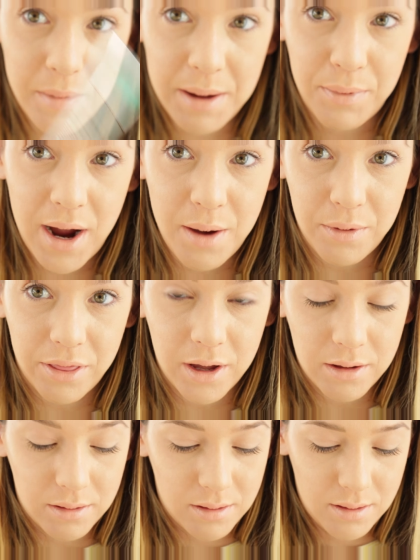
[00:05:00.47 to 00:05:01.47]
my brow with
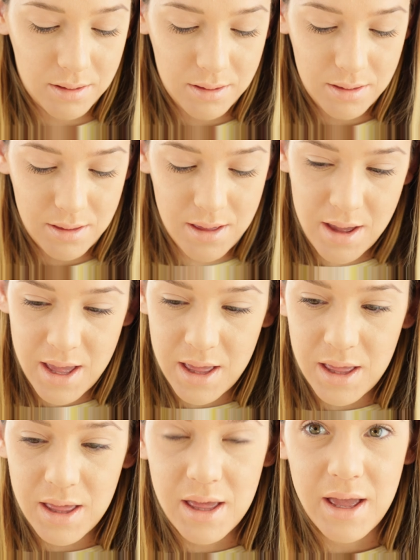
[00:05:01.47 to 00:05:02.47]
it.
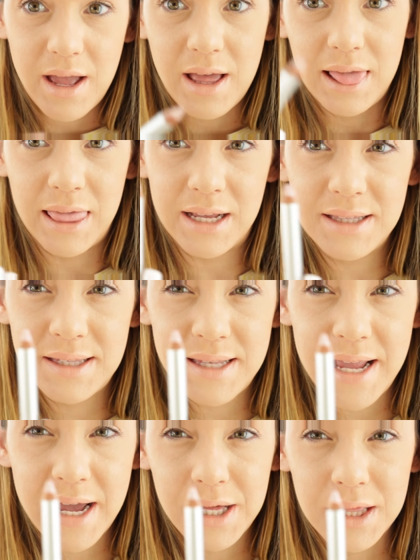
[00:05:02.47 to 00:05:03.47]
Let's
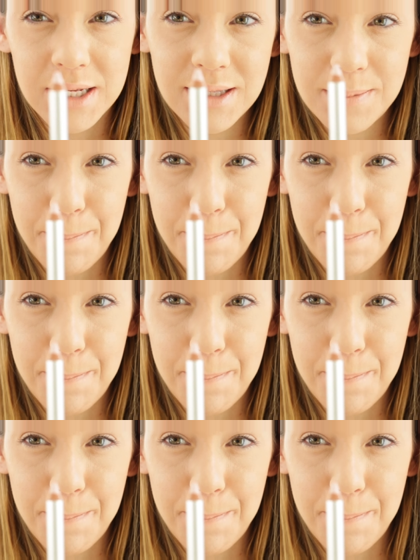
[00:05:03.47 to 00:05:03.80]
see how this